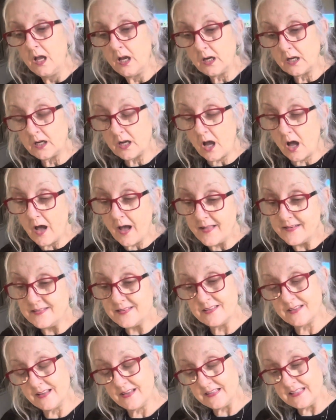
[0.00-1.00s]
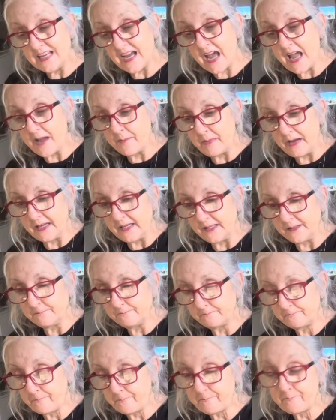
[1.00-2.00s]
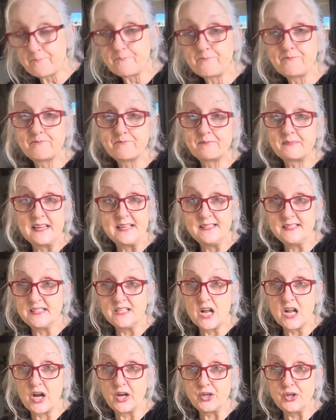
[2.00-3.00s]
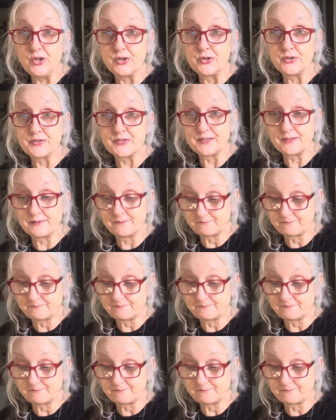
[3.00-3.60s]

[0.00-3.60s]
God's timing is not yours.